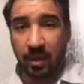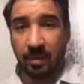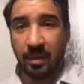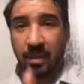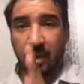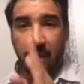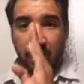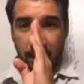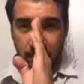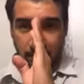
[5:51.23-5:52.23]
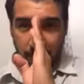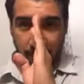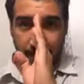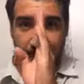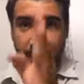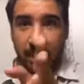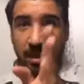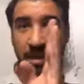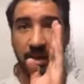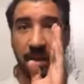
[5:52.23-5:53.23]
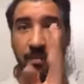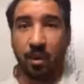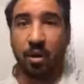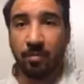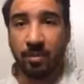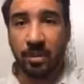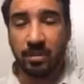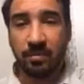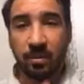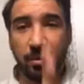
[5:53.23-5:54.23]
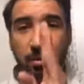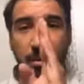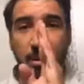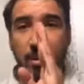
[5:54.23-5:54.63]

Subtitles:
I mean, it's about being on a purposeful,